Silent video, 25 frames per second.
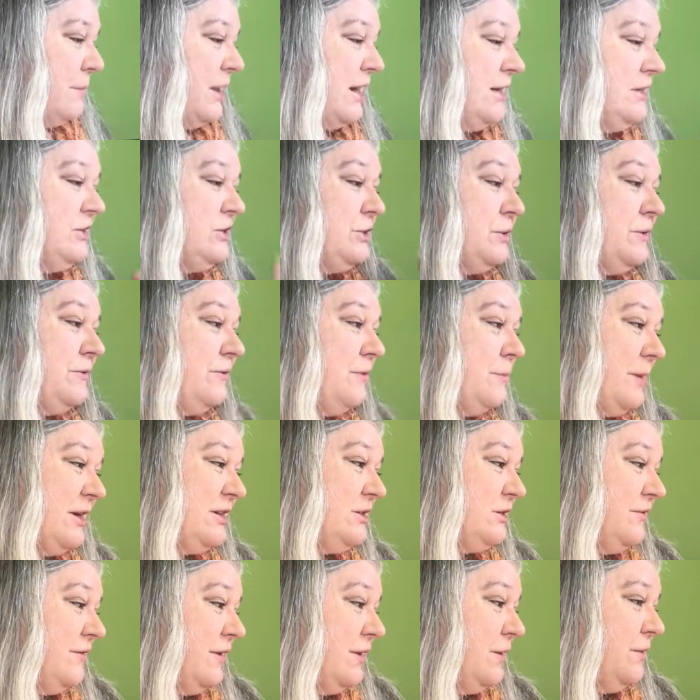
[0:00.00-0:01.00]
I do have a bunch
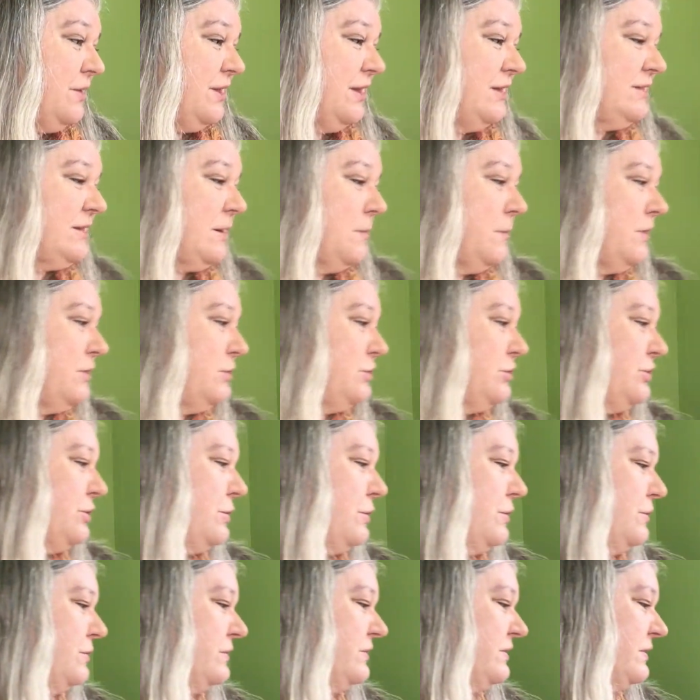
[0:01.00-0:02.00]
of other things I want to show you.